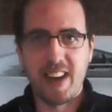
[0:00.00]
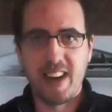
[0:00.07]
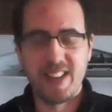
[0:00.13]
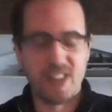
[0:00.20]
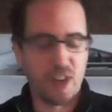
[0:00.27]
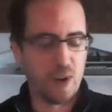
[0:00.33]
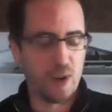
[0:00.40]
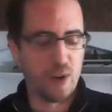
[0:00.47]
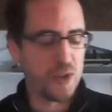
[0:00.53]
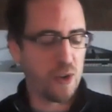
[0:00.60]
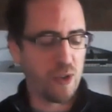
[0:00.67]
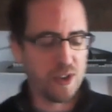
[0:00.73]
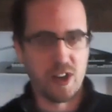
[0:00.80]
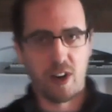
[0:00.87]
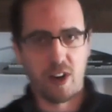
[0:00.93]
I showed you
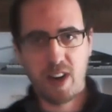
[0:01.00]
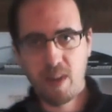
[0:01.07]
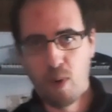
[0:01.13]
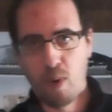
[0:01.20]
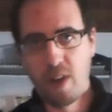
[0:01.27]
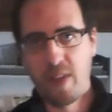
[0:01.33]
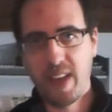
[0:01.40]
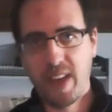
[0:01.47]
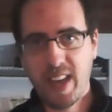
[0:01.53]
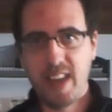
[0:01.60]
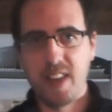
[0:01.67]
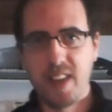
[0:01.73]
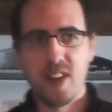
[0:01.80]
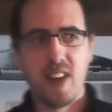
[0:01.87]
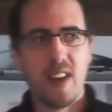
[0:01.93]
the circuit board and the
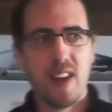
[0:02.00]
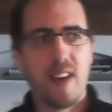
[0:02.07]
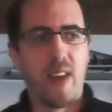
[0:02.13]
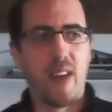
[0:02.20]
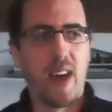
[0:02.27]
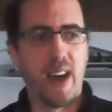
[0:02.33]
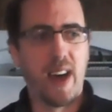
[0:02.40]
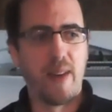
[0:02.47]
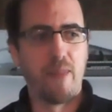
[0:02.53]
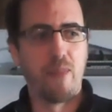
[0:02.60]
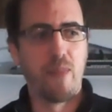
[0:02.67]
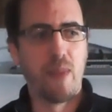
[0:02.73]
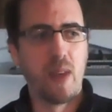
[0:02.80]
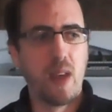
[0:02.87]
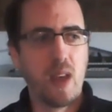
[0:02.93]
kit, um,